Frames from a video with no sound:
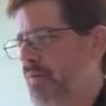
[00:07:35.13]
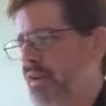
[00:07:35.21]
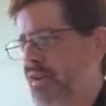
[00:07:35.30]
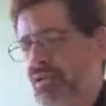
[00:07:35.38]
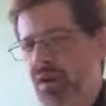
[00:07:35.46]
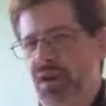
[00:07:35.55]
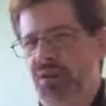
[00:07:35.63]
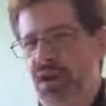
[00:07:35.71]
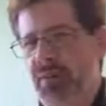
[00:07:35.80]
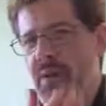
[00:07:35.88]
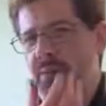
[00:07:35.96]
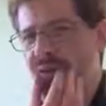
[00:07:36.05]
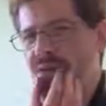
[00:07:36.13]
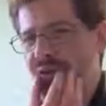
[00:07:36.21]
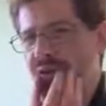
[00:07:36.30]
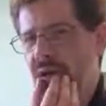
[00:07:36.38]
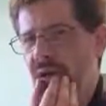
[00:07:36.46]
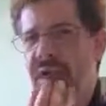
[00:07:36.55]
because we are talking about
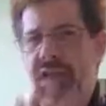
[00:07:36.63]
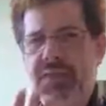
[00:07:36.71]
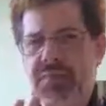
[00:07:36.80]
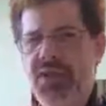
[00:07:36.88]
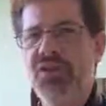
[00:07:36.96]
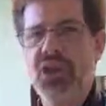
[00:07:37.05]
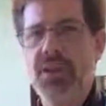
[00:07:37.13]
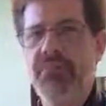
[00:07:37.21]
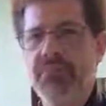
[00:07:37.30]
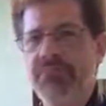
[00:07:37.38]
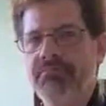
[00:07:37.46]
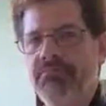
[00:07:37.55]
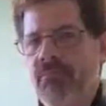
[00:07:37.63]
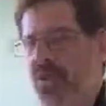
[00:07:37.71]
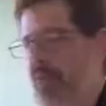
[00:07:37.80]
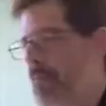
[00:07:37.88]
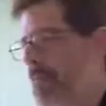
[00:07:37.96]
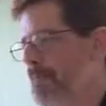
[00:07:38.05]
muscles here. They need to be in shape.
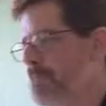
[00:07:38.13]
Okay.